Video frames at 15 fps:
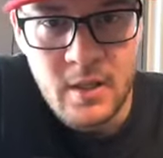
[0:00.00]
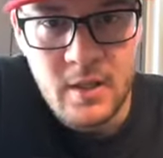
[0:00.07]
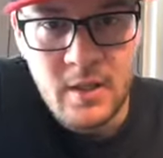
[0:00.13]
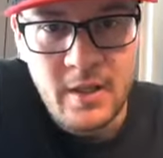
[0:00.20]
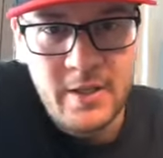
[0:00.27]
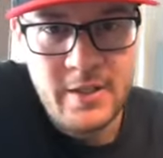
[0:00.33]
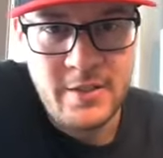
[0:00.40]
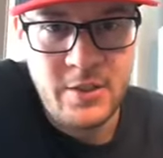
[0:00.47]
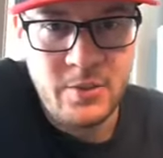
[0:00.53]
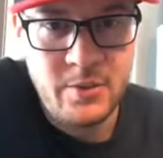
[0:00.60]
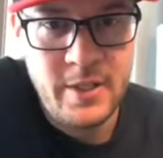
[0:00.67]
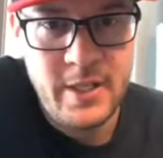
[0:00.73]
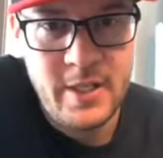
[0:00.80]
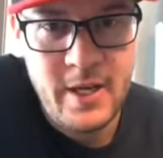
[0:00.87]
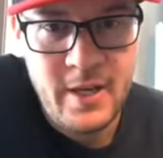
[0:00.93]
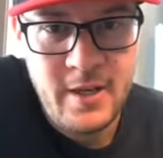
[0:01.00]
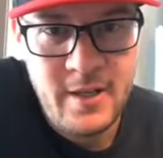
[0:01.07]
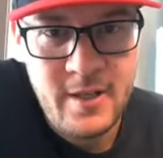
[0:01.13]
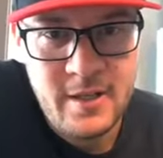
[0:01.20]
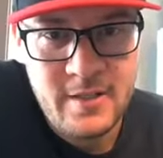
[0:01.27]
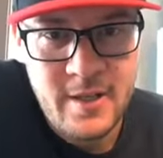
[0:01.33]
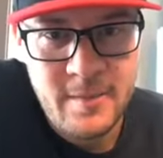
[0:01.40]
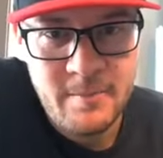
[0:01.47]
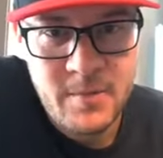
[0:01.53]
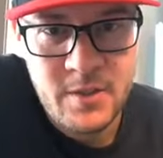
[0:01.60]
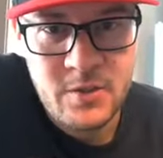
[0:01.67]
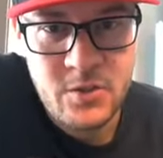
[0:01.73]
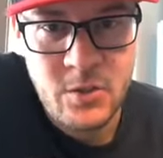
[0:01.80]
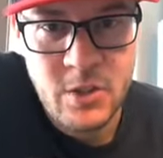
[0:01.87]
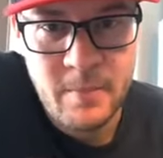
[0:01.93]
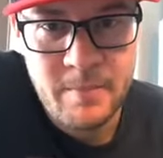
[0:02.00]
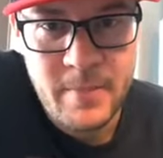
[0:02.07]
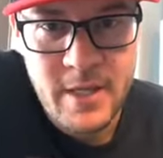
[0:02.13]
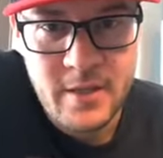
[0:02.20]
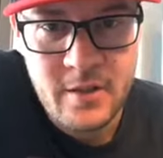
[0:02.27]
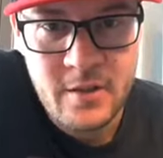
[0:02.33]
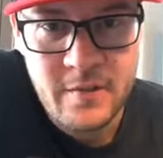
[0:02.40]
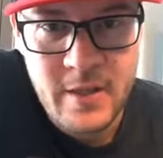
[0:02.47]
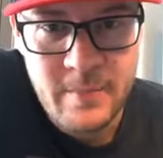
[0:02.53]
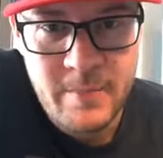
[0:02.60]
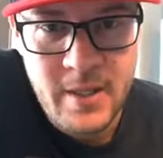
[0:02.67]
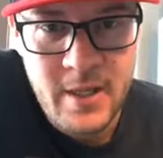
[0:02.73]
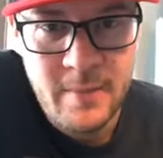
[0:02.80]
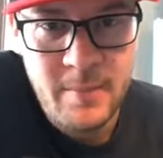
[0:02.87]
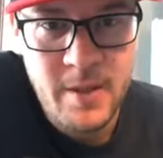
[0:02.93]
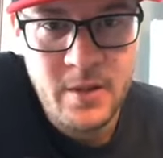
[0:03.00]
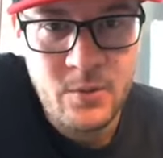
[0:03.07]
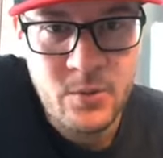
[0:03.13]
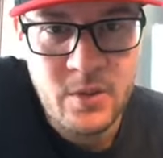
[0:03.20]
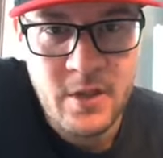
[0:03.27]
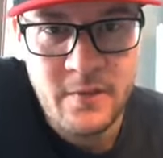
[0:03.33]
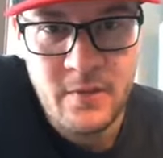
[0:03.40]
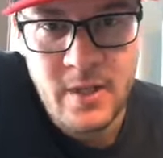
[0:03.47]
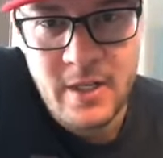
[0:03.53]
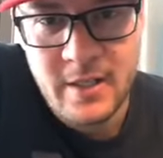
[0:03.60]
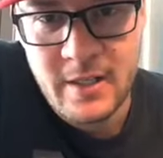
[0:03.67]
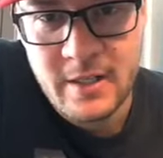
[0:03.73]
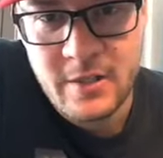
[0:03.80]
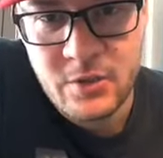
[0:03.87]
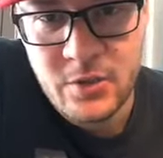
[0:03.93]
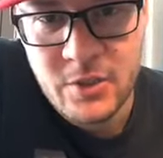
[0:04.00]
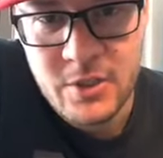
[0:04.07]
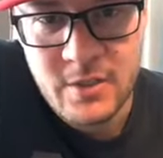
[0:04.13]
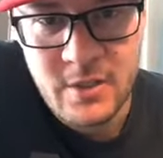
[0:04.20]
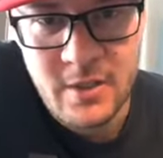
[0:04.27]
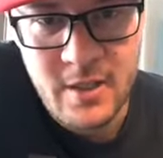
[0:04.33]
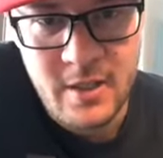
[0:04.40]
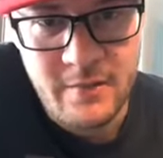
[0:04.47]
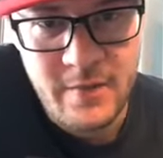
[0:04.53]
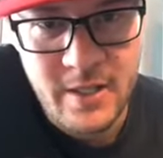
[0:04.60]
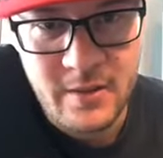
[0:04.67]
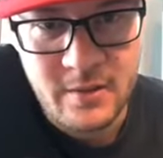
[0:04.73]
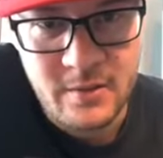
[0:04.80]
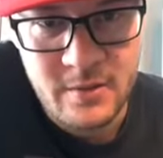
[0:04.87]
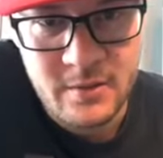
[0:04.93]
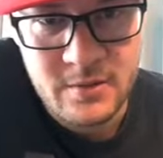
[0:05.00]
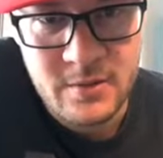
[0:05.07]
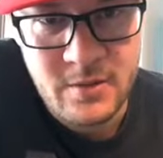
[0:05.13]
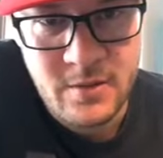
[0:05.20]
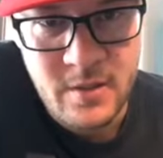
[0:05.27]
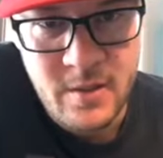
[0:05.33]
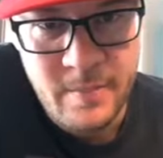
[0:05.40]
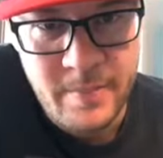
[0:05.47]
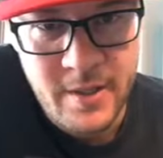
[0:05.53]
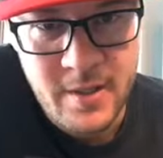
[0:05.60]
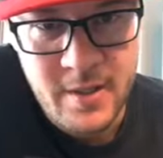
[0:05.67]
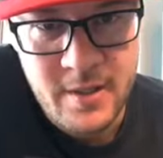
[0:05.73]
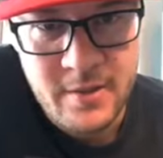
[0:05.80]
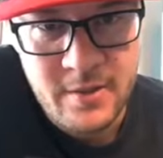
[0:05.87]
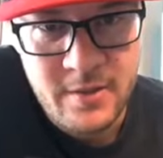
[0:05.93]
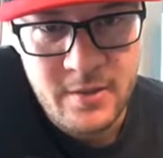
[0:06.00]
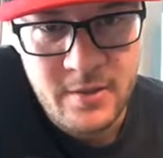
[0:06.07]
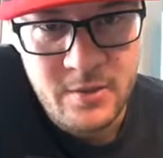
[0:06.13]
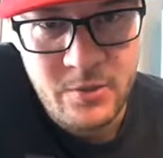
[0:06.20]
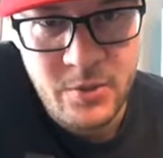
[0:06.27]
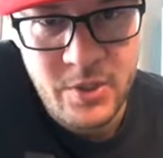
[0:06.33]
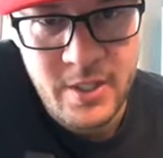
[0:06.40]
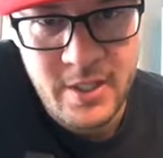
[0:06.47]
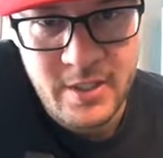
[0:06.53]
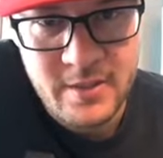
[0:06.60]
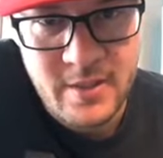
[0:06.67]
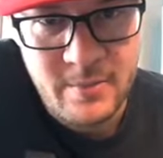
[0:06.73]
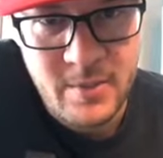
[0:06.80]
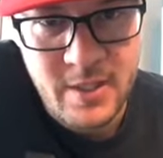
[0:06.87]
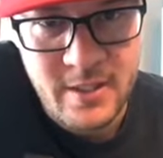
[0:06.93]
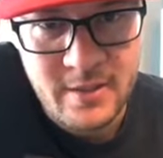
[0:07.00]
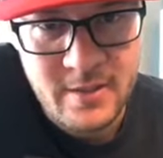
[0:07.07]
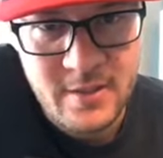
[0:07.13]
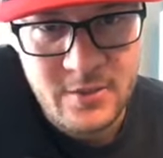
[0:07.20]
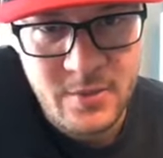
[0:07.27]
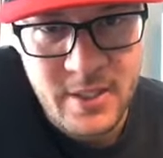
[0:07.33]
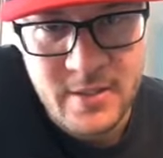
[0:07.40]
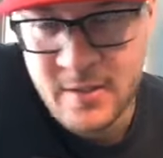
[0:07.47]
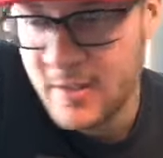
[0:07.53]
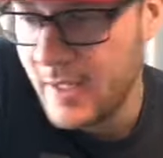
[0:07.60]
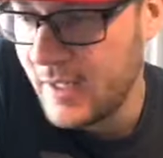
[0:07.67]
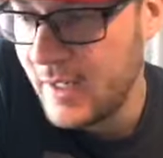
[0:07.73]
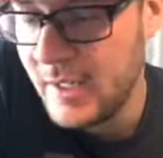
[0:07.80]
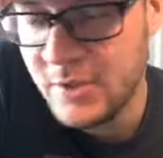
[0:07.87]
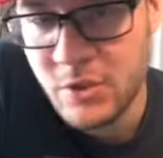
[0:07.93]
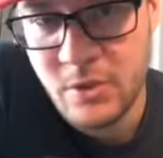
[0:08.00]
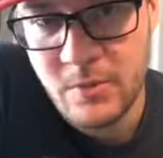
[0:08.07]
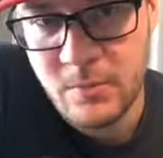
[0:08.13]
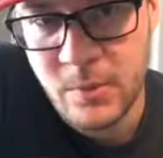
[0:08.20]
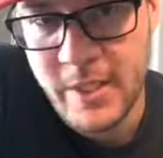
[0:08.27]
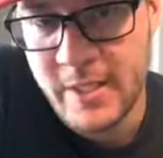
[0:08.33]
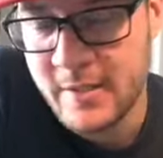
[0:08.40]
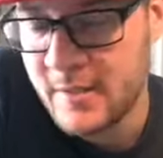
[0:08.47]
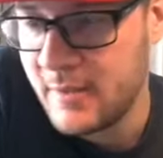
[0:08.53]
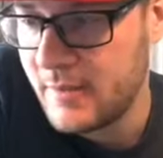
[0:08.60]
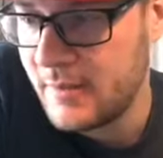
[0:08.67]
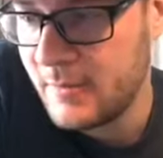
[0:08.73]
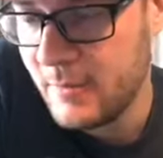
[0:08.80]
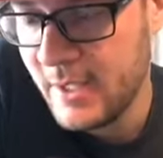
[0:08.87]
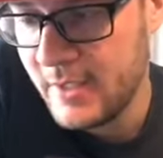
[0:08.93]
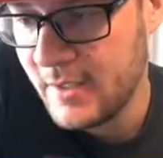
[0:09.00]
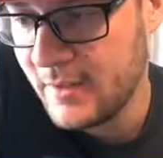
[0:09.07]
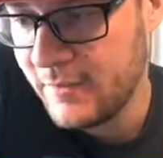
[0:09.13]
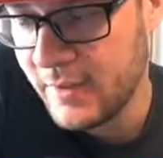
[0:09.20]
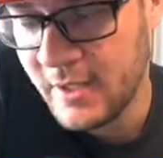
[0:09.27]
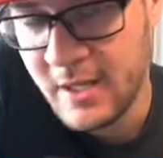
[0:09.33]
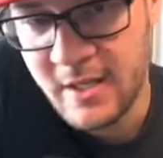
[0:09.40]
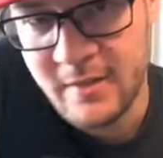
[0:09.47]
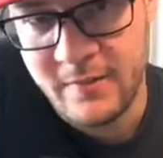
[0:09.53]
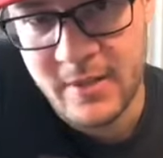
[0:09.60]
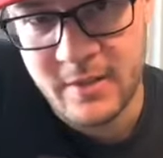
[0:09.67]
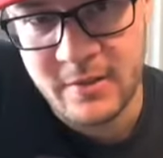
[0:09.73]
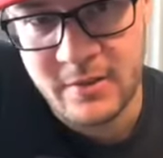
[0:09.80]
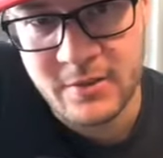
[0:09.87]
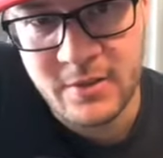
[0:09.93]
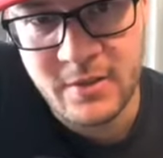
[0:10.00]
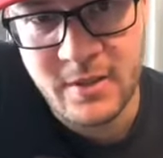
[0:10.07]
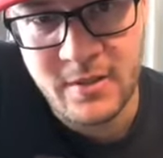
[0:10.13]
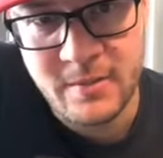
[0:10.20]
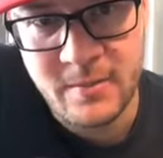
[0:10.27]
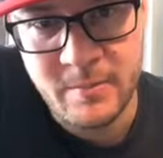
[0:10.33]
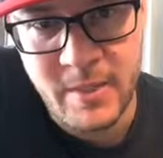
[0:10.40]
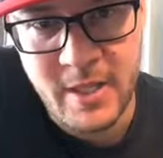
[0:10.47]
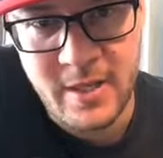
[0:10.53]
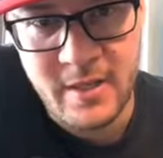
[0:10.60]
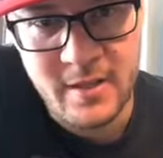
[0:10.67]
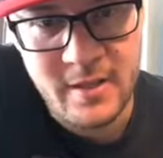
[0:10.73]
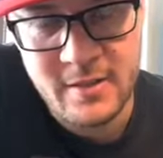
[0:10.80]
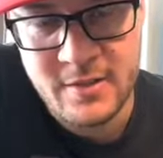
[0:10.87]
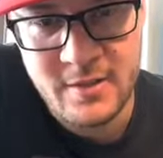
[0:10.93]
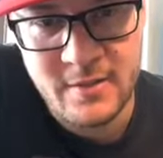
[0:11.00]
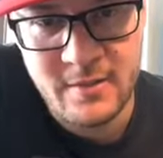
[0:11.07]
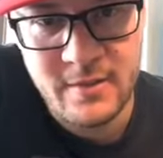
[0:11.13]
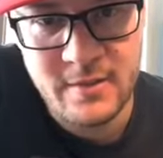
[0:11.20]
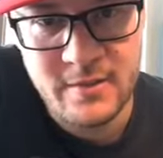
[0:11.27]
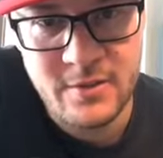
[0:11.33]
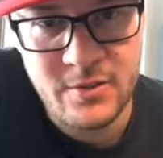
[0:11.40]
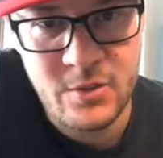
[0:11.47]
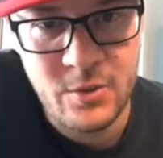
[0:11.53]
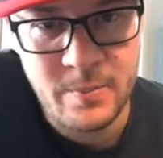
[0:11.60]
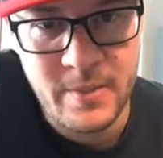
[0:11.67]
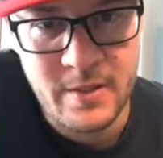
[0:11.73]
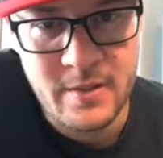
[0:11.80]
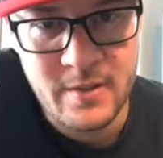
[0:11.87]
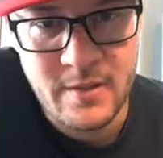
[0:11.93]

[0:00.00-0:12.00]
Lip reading: I disagree. Had he attempted to hop back over the pipe, he would have likely crossed another vehicle's path, ruining someone else's race. Then he should have waited for the other vehicle to go by. That's stupid.